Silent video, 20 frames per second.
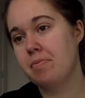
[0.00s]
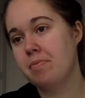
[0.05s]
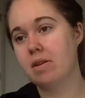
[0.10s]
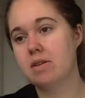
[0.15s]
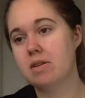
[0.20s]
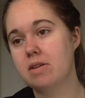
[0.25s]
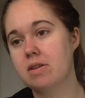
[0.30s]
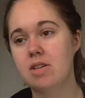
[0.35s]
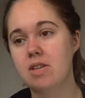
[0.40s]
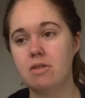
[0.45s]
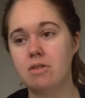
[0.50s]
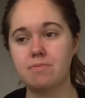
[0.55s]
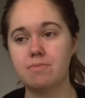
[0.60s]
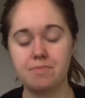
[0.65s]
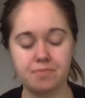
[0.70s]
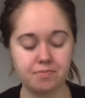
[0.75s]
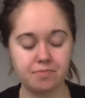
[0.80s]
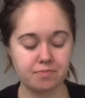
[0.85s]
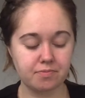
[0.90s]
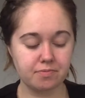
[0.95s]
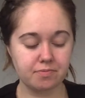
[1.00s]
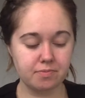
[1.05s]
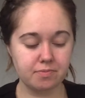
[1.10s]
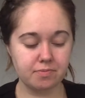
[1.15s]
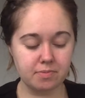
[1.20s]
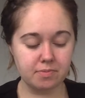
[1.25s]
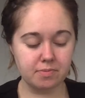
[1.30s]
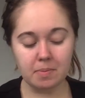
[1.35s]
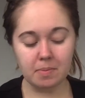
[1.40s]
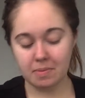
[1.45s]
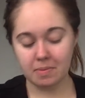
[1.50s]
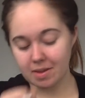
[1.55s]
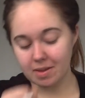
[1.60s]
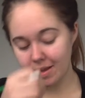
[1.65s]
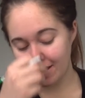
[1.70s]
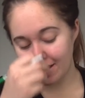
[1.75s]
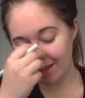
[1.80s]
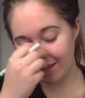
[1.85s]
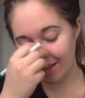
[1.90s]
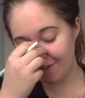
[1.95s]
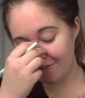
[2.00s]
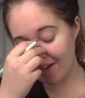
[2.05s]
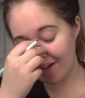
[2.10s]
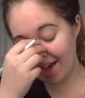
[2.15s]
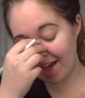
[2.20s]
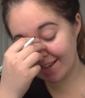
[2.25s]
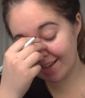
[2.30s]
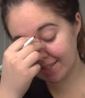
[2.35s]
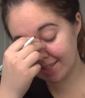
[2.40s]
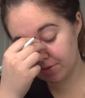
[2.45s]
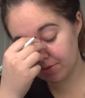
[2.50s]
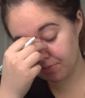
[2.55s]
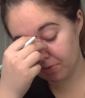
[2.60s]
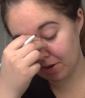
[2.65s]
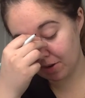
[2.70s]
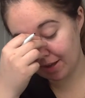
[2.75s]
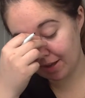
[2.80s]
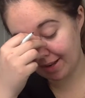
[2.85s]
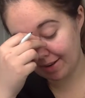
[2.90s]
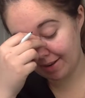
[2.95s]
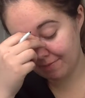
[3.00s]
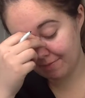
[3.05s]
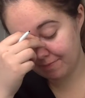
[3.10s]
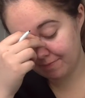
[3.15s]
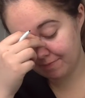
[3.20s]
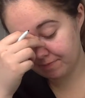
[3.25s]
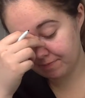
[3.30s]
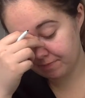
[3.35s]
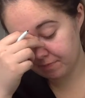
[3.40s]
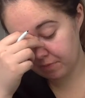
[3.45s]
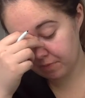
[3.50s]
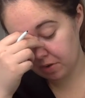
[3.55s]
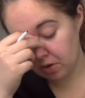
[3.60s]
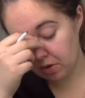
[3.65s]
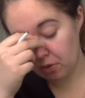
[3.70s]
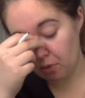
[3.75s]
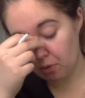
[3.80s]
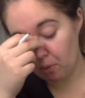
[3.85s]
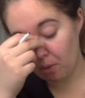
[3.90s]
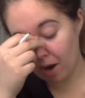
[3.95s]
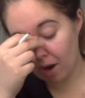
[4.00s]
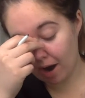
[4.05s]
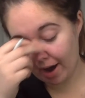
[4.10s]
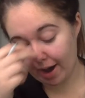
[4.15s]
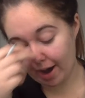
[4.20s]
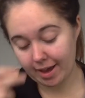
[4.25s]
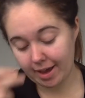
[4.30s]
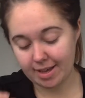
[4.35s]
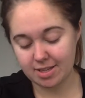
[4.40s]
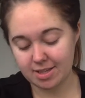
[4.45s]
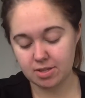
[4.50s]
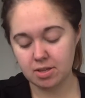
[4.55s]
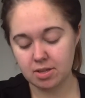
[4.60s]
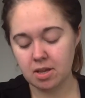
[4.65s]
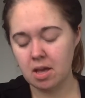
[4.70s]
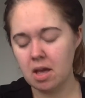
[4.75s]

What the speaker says: So, if x is 1, y is,